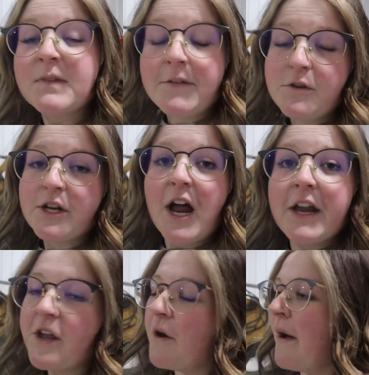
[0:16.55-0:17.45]
If you did
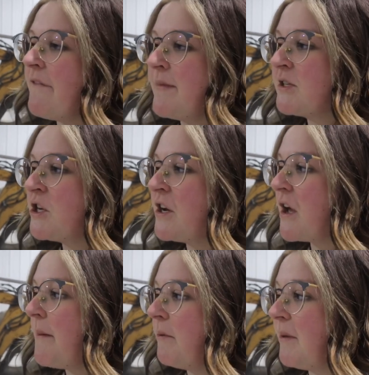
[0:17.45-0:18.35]
not know, I've mentioned it a
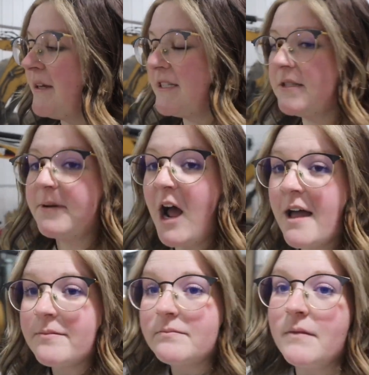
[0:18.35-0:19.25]
couple places, but
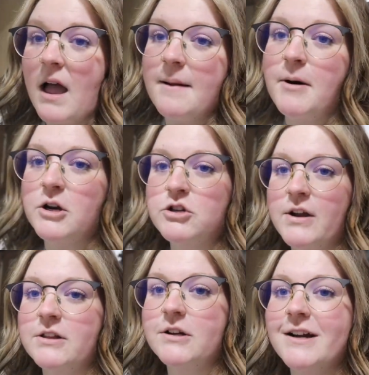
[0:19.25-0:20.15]
I bought a
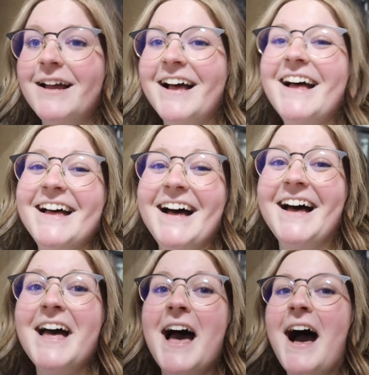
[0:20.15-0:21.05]
trailer.
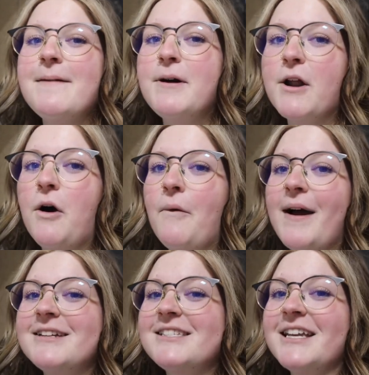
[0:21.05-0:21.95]
I bought a whole
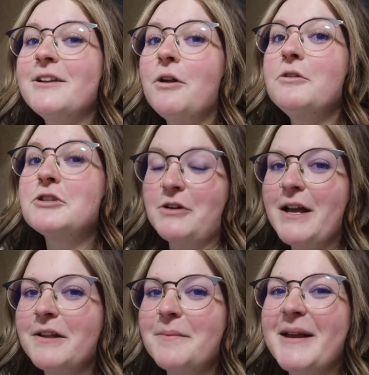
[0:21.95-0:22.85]
ass enclosed
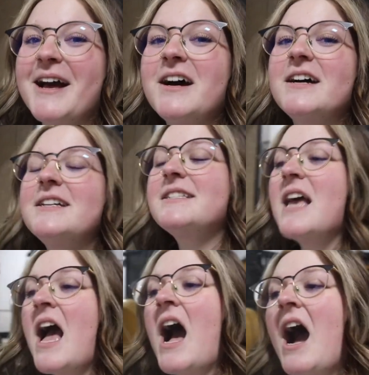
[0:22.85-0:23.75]
trailer because
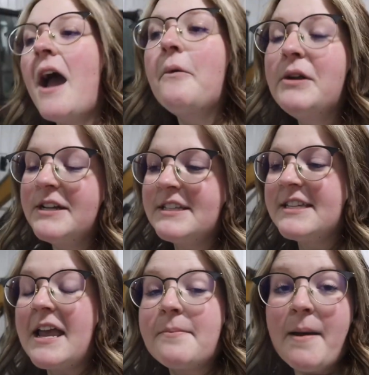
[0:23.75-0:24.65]
I wanted to
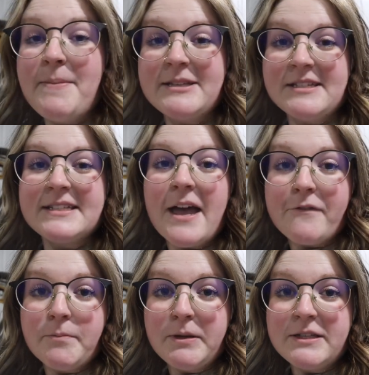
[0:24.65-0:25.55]
take my business,
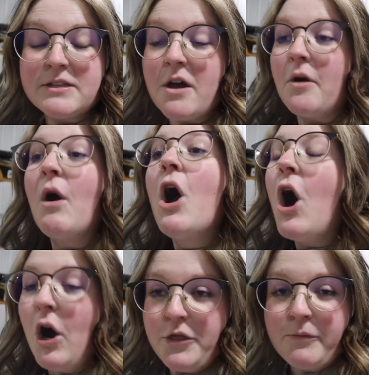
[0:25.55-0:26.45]
Heifer Please Co.,
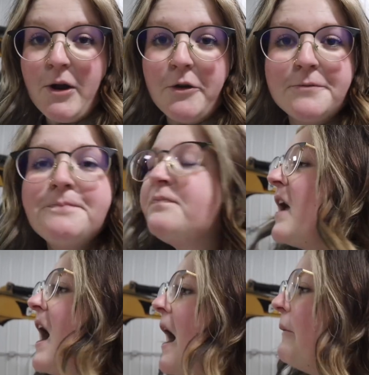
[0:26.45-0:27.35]
on the road.
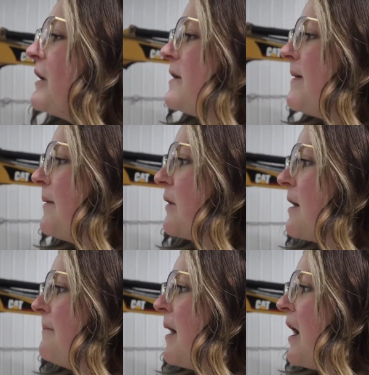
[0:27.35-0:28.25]
I wanted to be able to
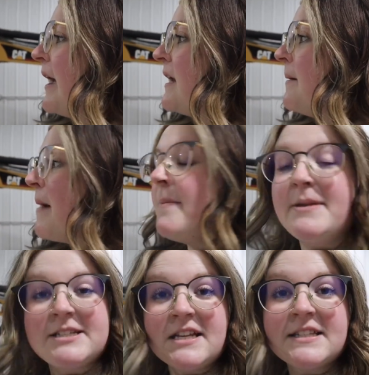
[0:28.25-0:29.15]
combine my
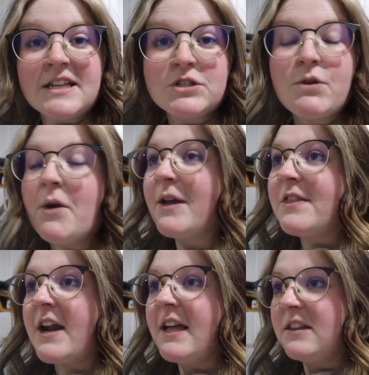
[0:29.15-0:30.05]
business that's
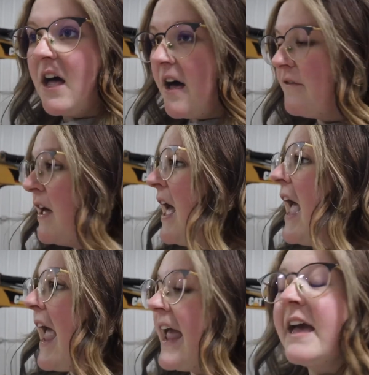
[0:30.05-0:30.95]
growing that I love
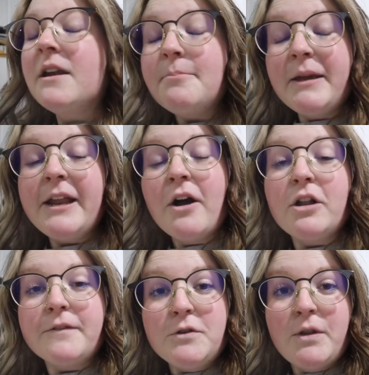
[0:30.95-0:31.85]
and meeting
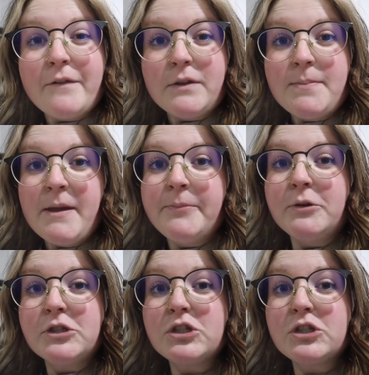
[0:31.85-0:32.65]
all of you lovely people.